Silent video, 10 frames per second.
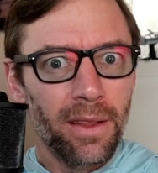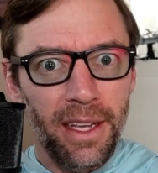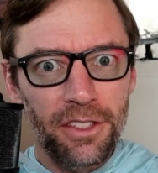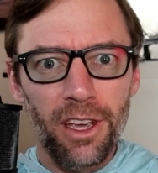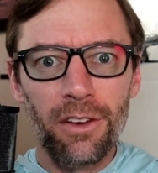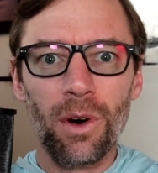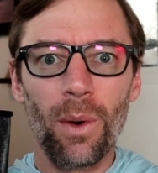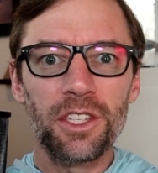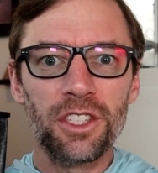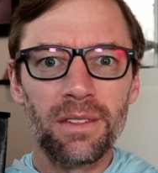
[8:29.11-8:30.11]
Thanks again for
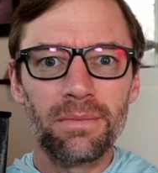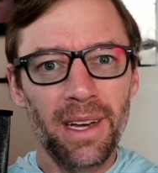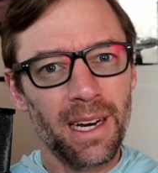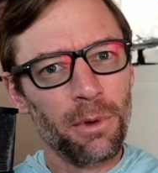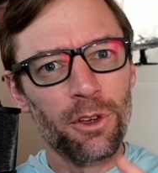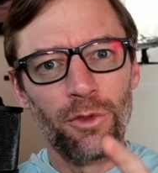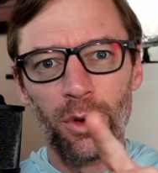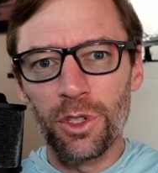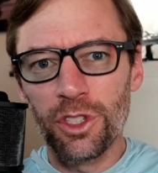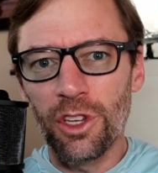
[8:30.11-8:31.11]
watching, and I'm looking
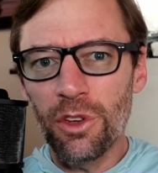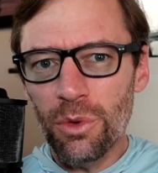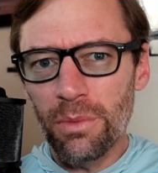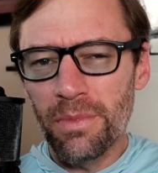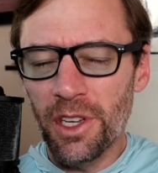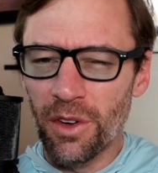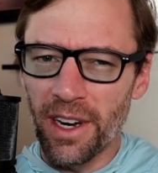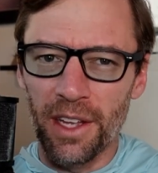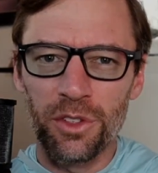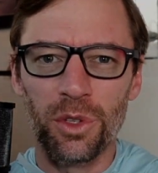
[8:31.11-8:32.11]
forward to seeing you here
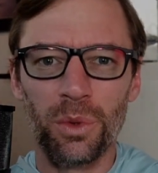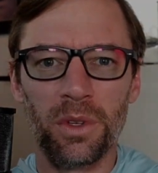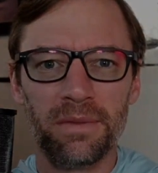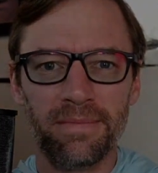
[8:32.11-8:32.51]
again soon.